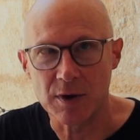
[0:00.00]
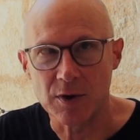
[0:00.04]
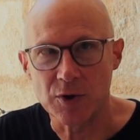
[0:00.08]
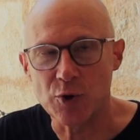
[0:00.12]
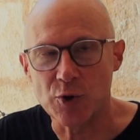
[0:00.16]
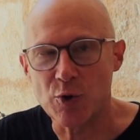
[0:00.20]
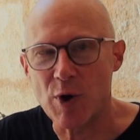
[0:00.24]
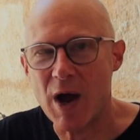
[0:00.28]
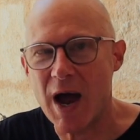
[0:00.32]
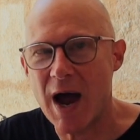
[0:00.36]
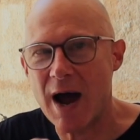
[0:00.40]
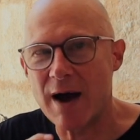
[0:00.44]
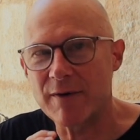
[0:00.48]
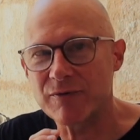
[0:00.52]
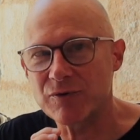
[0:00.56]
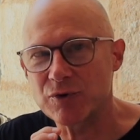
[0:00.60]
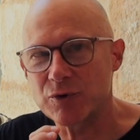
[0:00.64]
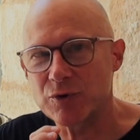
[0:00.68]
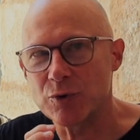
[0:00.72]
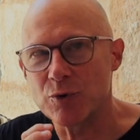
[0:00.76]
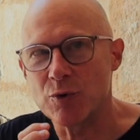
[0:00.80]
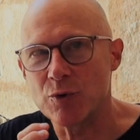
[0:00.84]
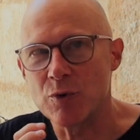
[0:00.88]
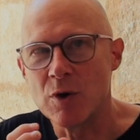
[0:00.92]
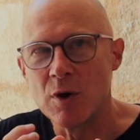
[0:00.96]
You have
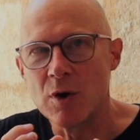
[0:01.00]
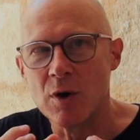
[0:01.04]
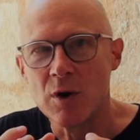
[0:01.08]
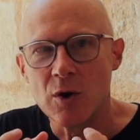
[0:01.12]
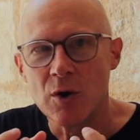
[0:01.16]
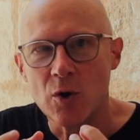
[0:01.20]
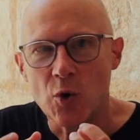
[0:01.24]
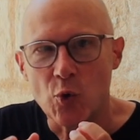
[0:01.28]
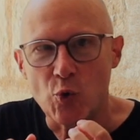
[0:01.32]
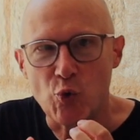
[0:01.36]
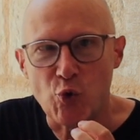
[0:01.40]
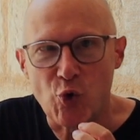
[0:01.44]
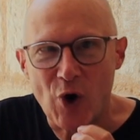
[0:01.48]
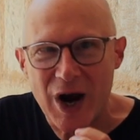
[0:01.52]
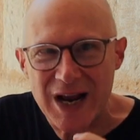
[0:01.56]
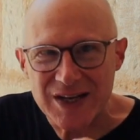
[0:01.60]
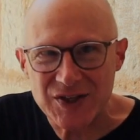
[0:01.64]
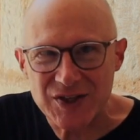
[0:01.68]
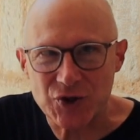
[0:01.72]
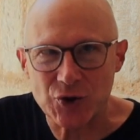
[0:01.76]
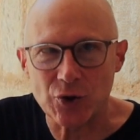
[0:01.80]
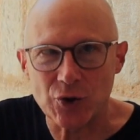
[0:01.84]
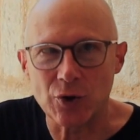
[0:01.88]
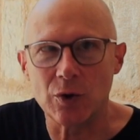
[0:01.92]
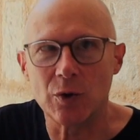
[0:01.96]
to
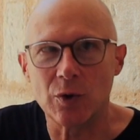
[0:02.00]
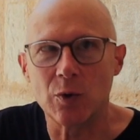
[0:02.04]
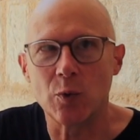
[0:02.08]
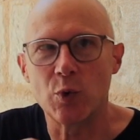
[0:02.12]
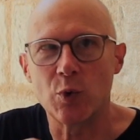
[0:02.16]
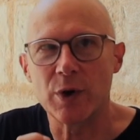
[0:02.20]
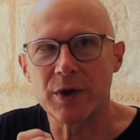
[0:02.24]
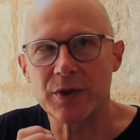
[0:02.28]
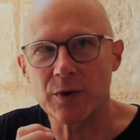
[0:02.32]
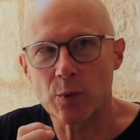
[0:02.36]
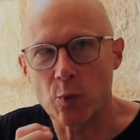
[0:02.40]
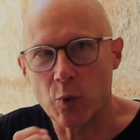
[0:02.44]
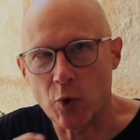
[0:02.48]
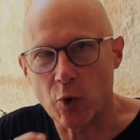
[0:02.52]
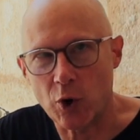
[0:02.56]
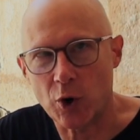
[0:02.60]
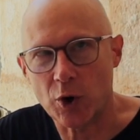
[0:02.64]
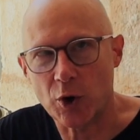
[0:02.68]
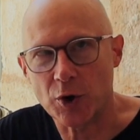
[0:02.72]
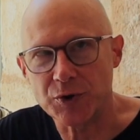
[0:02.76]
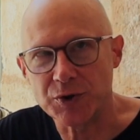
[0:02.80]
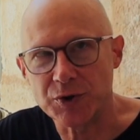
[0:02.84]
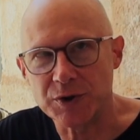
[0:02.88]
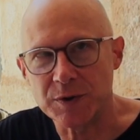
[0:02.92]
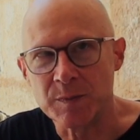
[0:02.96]
wrestle with
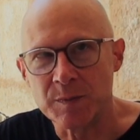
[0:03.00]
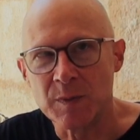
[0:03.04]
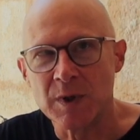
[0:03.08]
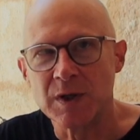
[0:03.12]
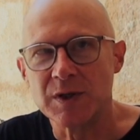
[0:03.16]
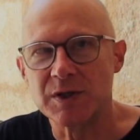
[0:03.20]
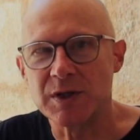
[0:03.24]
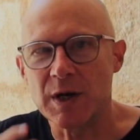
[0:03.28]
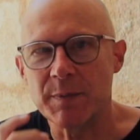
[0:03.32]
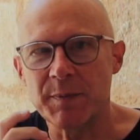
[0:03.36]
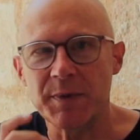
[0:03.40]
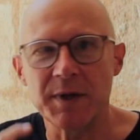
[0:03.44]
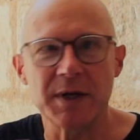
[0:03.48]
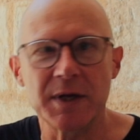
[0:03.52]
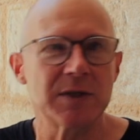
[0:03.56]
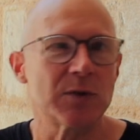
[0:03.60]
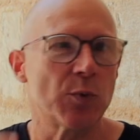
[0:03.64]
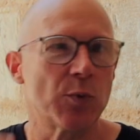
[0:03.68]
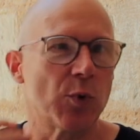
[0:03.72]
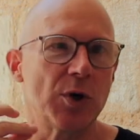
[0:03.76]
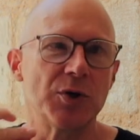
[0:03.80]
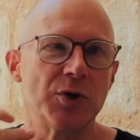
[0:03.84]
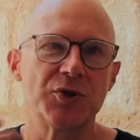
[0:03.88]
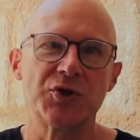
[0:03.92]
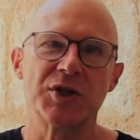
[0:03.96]
words. Some of these
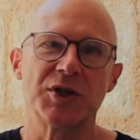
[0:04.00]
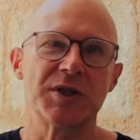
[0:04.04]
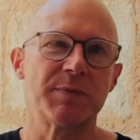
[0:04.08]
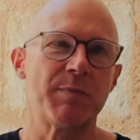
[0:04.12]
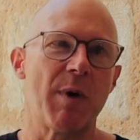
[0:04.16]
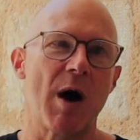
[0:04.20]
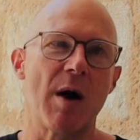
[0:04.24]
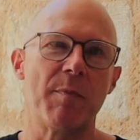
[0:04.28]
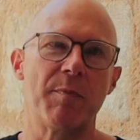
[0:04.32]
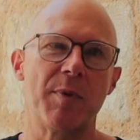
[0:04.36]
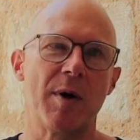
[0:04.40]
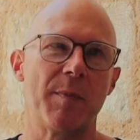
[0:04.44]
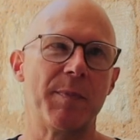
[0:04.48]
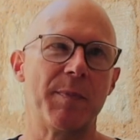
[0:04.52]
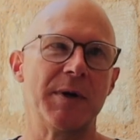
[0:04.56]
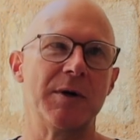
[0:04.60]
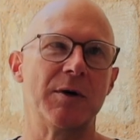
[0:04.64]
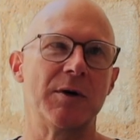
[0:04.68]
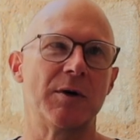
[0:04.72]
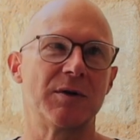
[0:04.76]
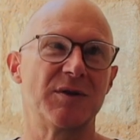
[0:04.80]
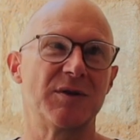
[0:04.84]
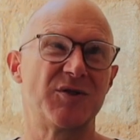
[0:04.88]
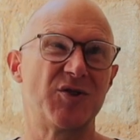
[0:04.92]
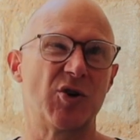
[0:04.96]
words just pop up
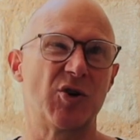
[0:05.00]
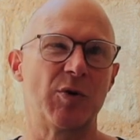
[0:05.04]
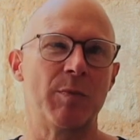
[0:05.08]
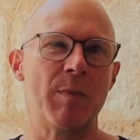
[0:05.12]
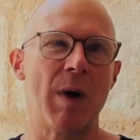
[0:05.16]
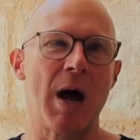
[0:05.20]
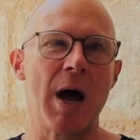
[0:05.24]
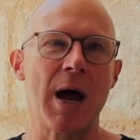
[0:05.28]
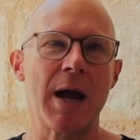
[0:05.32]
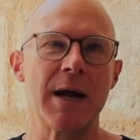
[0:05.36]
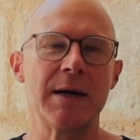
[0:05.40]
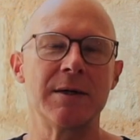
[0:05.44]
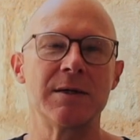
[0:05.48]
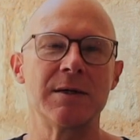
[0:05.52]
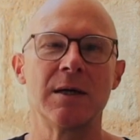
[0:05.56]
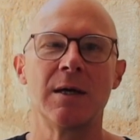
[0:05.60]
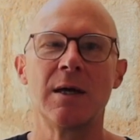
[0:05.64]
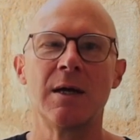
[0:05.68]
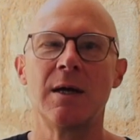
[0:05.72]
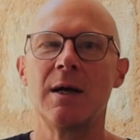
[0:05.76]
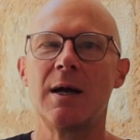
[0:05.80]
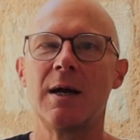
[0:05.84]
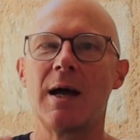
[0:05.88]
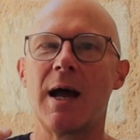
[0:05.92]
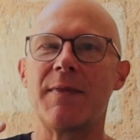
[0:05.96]
into our mind,
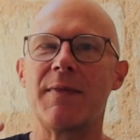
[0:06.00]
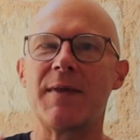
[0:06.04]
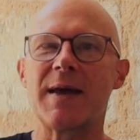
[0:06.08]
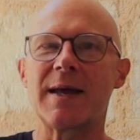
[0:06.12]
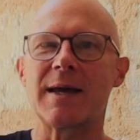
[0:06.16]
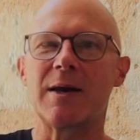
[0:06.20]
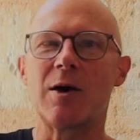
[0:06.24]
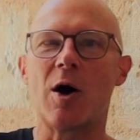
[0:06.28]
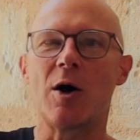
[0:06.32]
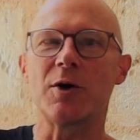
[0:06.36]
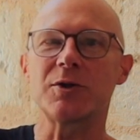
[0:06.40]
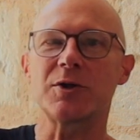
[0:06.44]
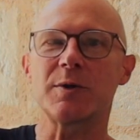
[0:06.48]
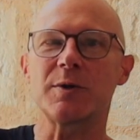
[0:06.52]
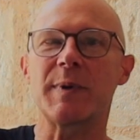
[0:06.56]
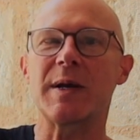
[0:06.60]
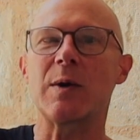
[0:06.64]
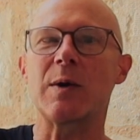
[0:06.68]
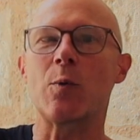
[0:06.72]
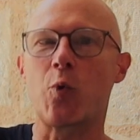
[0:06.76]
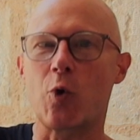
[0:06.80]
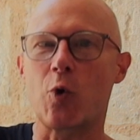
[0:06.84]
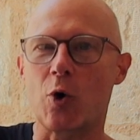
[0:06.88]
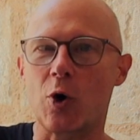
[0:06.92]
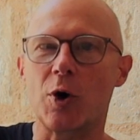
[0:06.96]
and they can also be
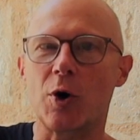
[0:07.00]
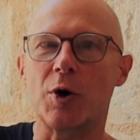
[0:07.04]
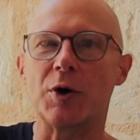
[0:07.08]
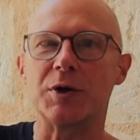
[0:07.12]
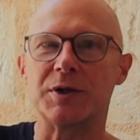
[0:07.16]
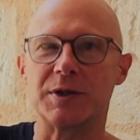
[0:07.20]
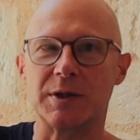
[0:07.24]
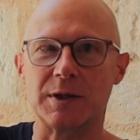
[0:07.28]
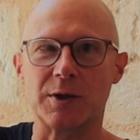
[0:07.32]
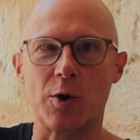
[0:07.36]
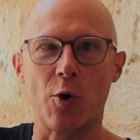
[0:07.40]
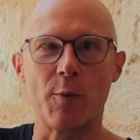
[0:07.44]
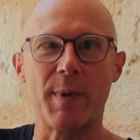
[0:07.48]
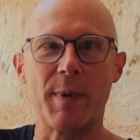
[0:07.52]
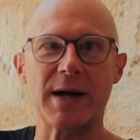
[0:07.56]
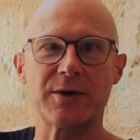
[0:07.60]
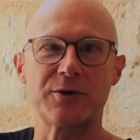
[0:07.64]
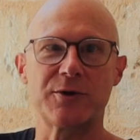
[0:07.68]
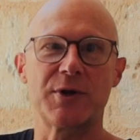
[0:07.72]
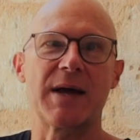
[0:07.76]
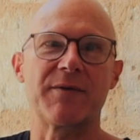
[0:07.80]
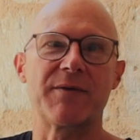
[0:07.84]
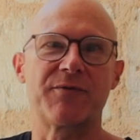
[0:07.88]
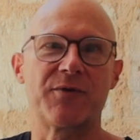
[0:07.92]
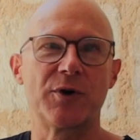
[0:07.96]
words, go back
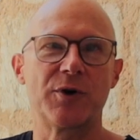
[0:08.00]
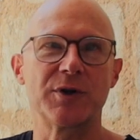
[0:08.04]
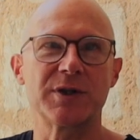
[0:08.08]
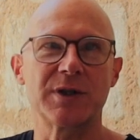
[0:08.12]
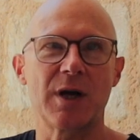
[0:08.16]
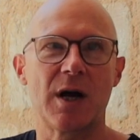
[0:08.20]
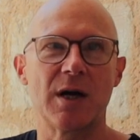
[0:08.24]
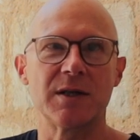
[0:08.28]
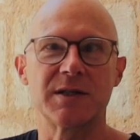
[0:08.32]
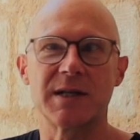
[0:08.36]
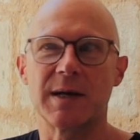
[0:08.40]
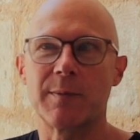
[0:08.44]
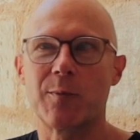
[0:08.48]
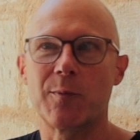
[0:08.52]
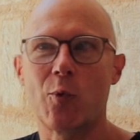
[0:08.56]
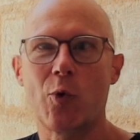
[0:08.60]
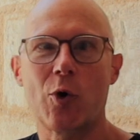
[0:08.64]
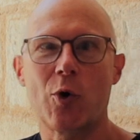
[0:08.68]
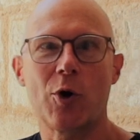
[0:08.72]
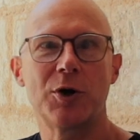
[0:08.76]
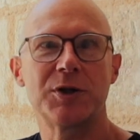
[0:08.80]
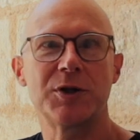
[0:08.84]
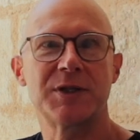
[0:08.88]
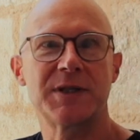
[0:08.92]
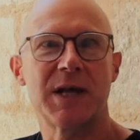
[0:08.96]
to that first concept,
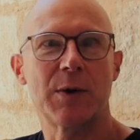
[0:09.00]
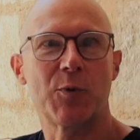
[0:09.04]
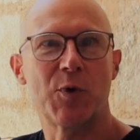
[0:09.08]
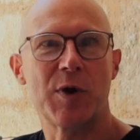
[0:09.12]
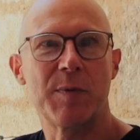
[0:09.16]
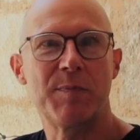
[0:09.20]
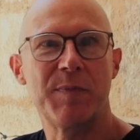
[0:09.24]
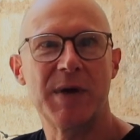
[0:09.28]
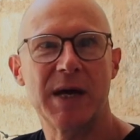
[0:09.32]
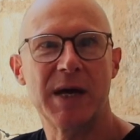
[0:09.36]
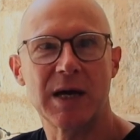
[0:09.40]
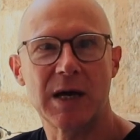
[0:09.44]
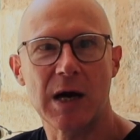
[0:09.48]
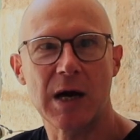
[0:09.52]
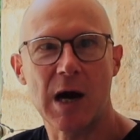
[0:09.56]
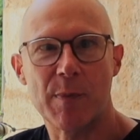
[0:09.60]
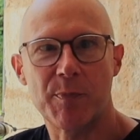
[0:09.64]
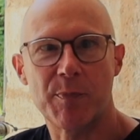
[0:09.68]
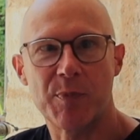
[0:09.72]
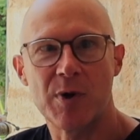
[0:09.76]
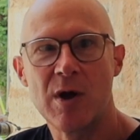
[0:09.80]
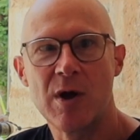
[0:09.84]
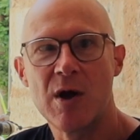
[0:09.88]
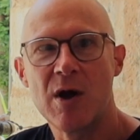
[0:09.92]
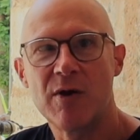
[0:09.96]
words that we pick
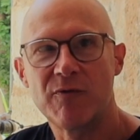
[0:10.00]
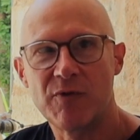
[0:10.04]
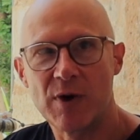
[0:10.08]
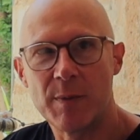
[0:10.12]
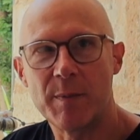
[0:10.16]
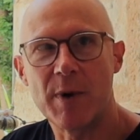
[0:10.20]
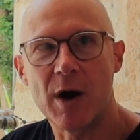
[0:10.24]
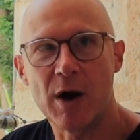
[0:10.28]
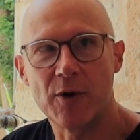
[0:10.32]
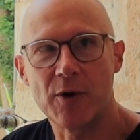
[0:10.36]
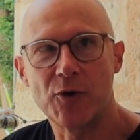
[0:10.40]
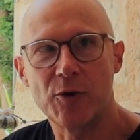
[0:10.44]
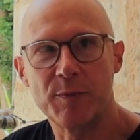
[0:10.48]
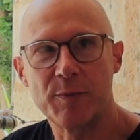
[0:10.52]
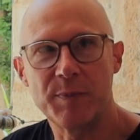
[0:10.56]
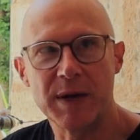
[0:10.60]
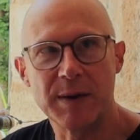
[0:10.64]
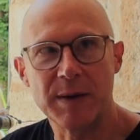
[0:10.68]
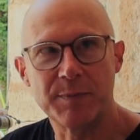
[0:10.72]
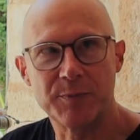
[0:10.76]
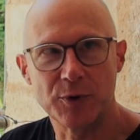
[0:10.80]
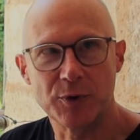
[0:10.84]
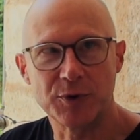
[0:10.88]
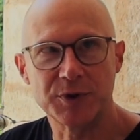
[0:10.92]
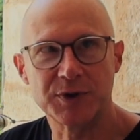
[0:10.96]
up from other
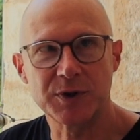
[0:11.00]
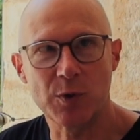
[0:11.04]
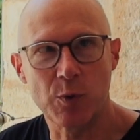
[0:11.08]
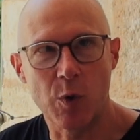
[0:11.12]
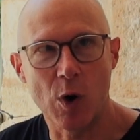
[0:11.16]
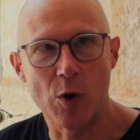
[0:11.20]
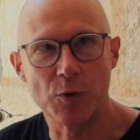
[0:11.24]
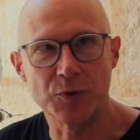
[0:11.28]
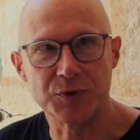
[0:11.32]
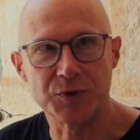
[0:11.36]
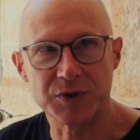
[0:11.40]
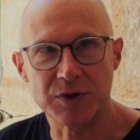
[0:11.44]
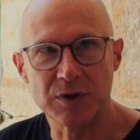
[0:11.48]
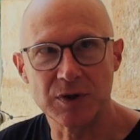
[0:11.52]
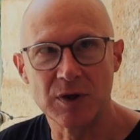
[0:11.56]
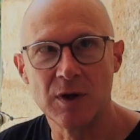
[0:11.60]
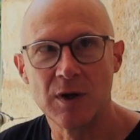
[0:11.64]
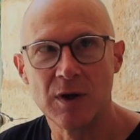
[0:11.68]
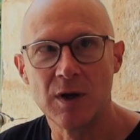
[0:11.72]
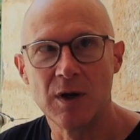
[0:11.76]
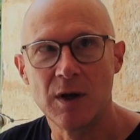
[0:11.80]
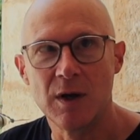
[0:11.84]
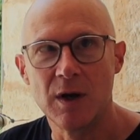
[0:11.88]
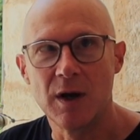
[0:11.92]
people's quotes.